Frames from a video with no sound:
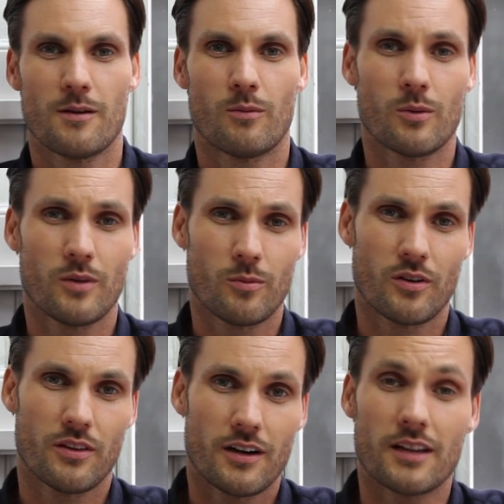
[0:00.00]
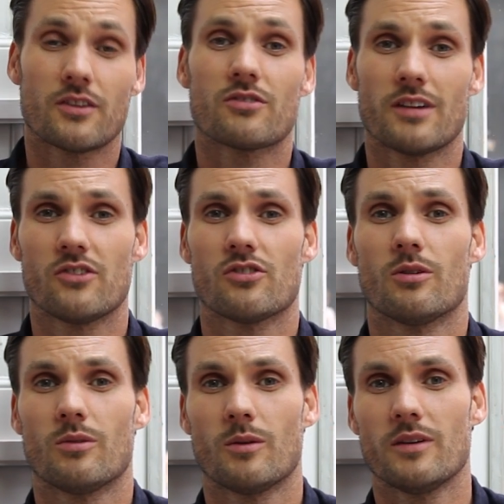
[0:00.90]
When we were there at the trade
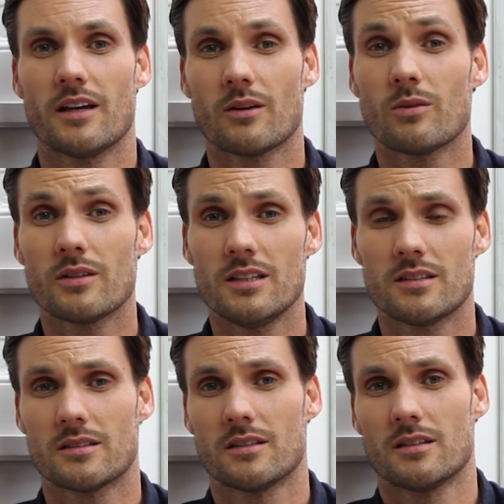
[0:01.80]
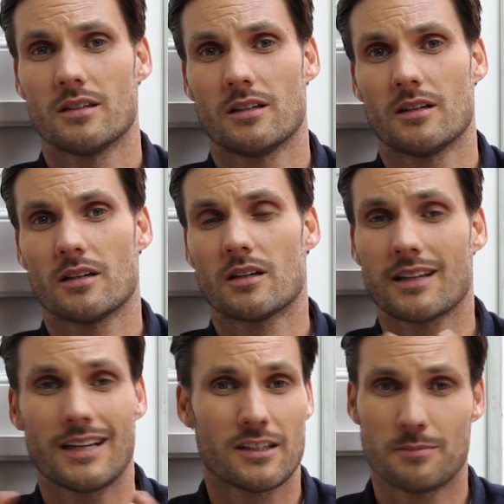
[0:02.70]
show and we had all these
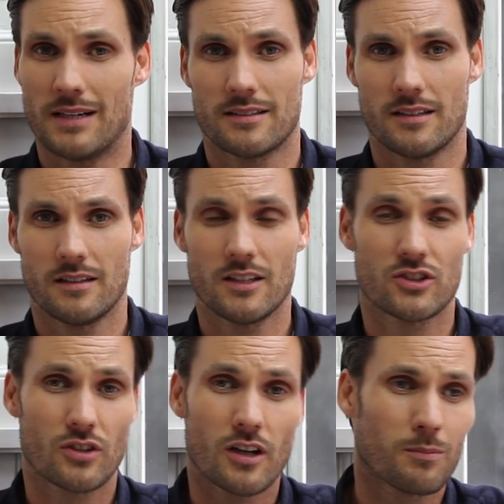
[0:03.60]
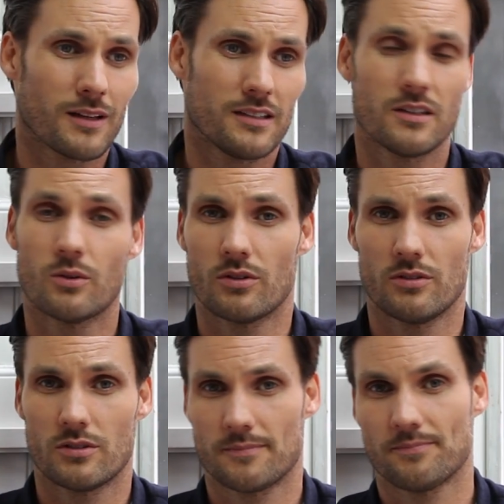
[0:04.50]
clients passing, they started placing
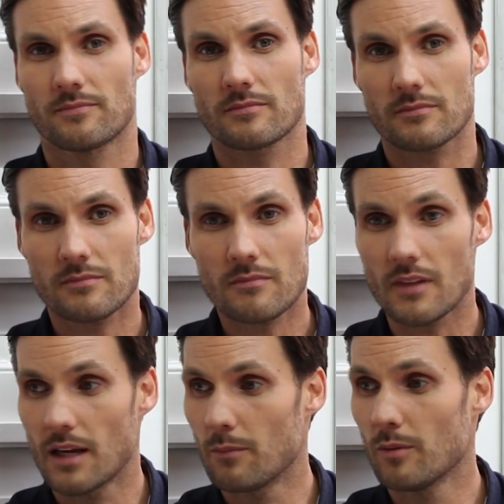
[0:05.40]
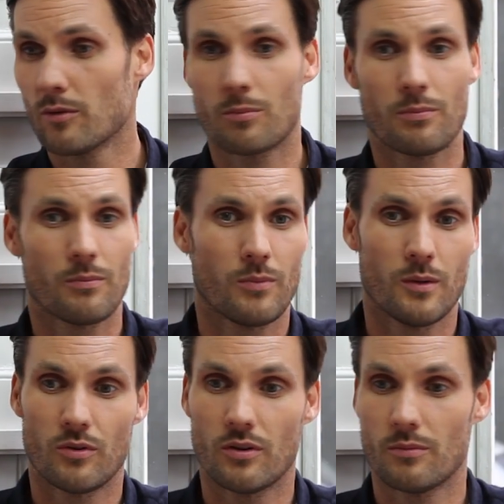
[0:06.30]
orders. And we
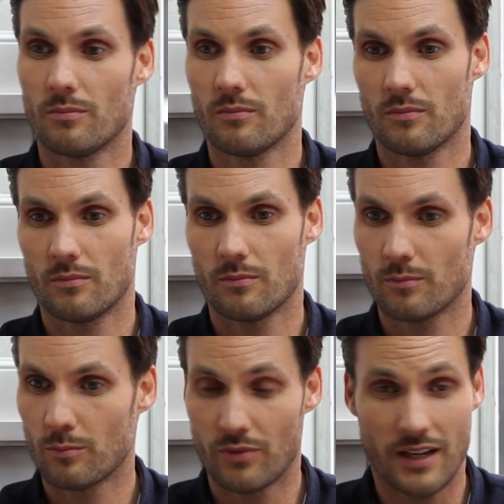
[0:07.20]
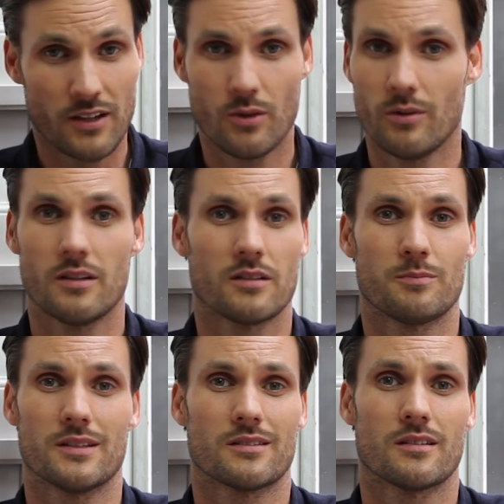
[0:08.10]
were brand new in this
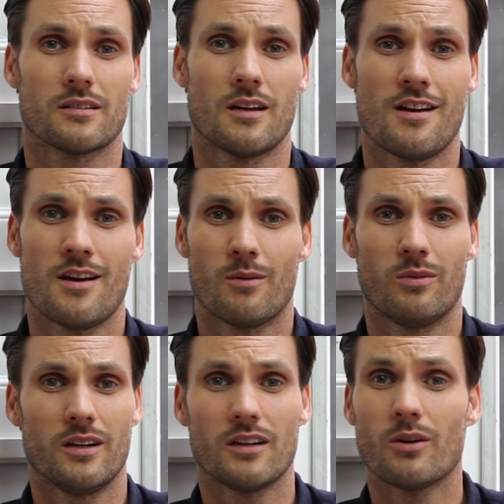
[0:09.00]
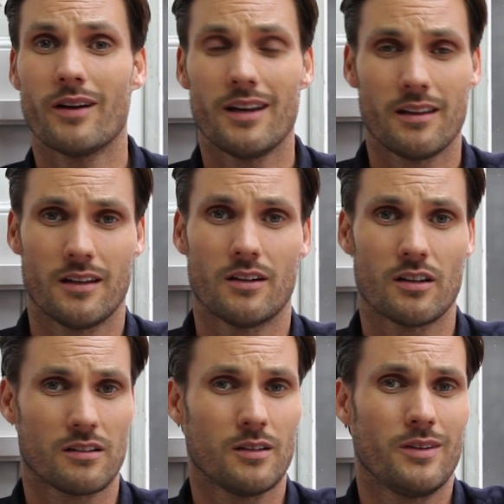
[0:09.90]
business. We didn't know anything.
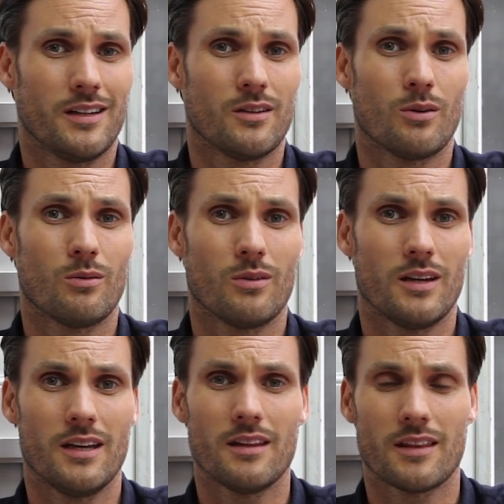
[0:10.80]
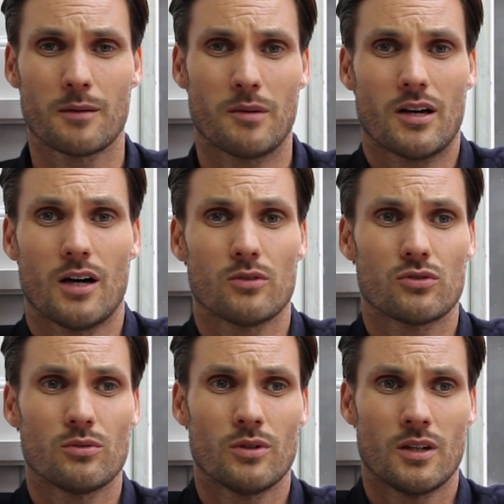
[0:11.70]
Honestly, we didn't know anything about how
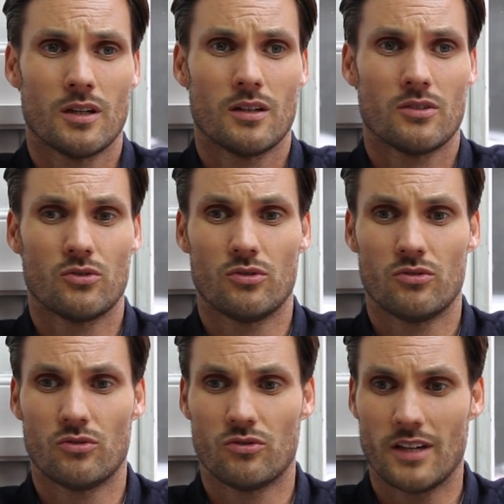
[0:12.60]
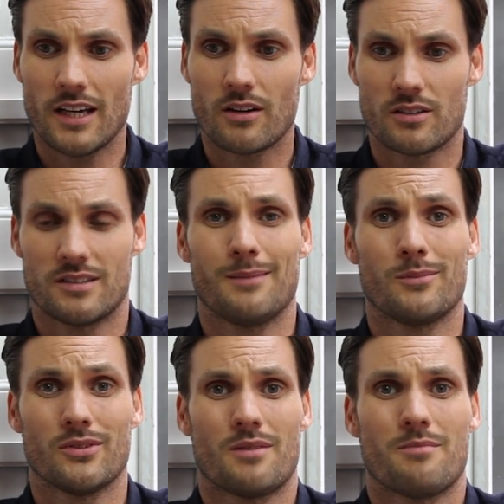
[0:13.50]
to take our samples